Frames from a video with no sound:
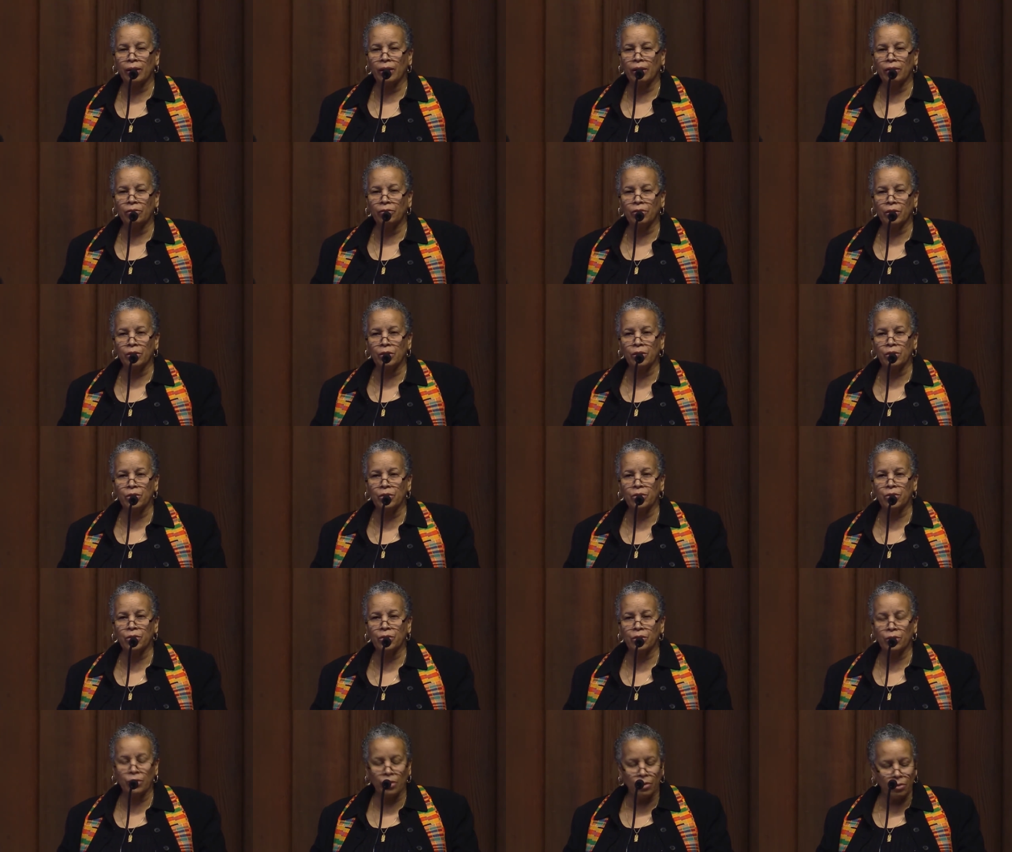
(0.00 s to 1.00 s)
ever
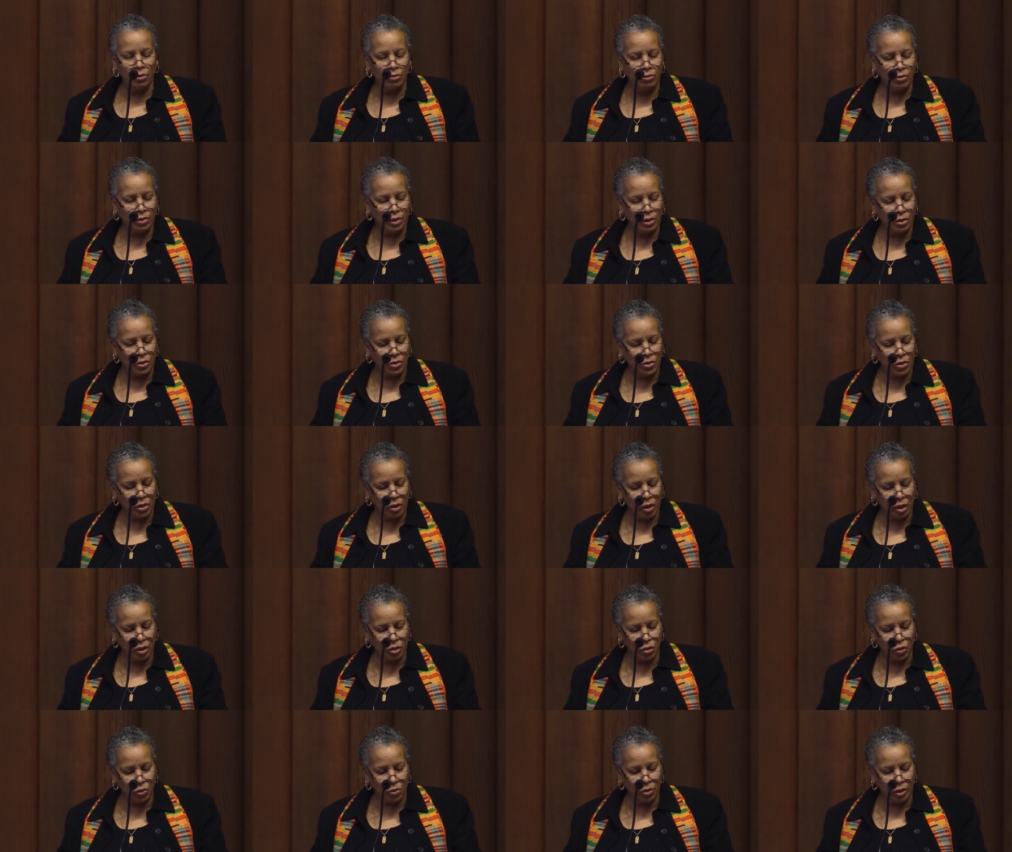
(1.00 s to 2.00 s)
serve this
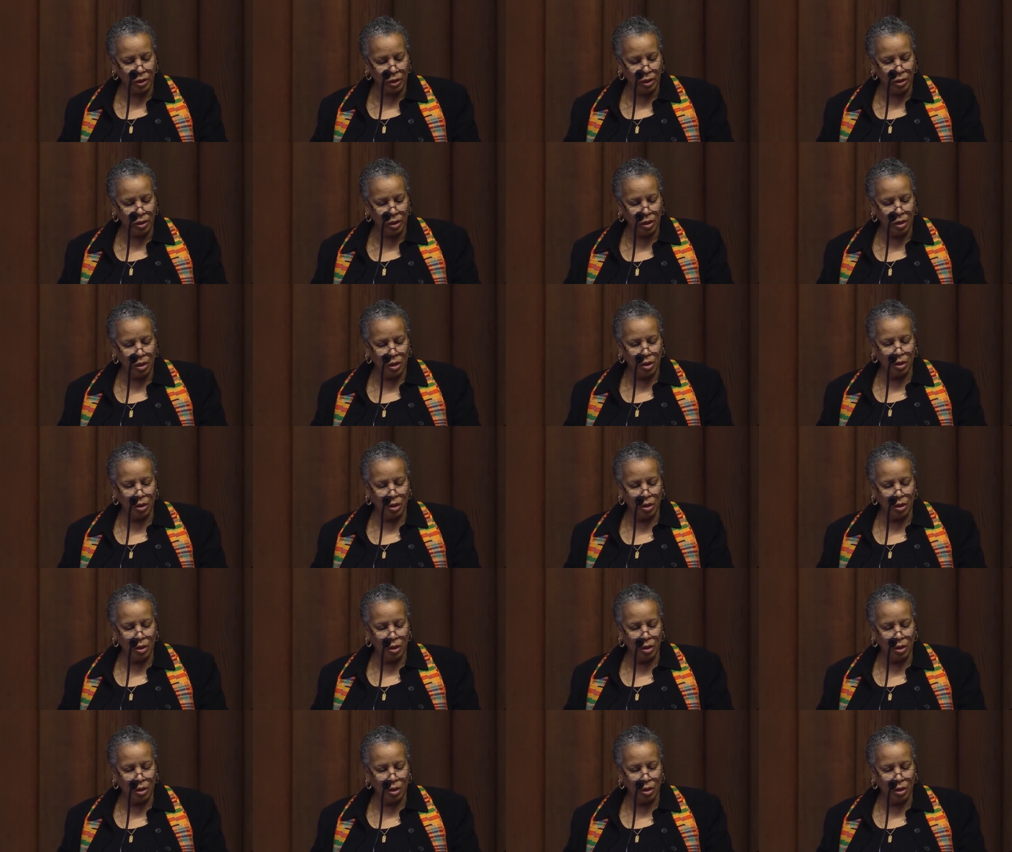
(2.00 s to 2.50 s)
country